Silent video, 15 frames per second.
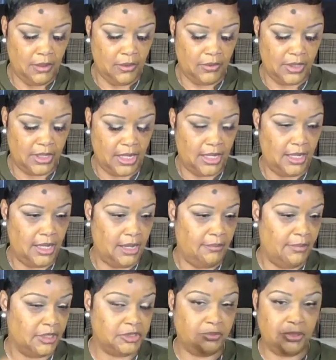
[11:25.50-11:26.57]
Okay, and
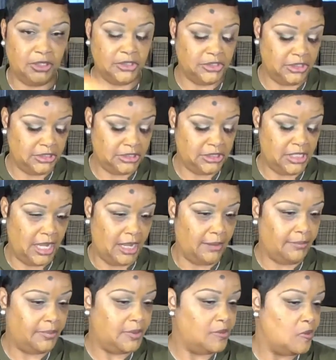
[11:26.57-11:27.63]
my sponge is
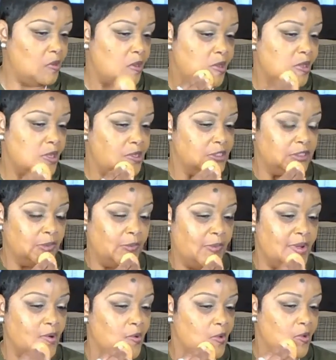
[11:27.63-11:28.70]
damp. So
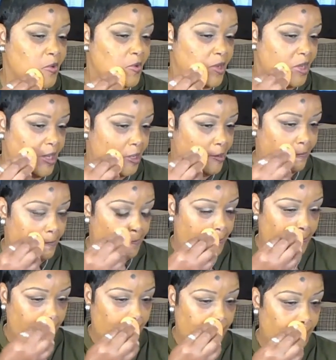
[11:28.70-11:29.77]
we're going to go ahead
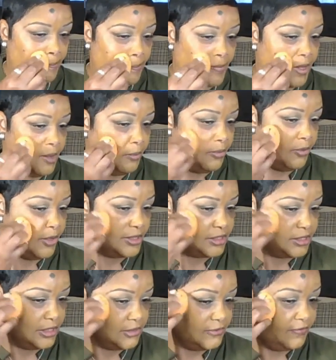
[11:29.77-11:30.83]
and press
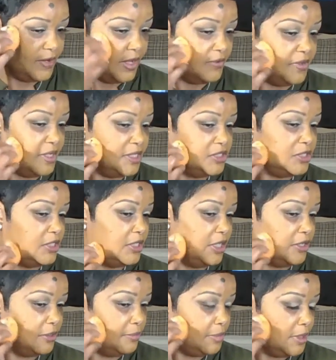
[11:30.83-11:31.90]
this foundation
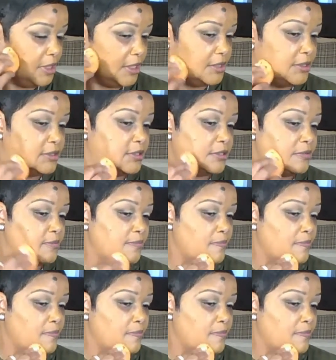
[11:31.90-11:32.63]
into place.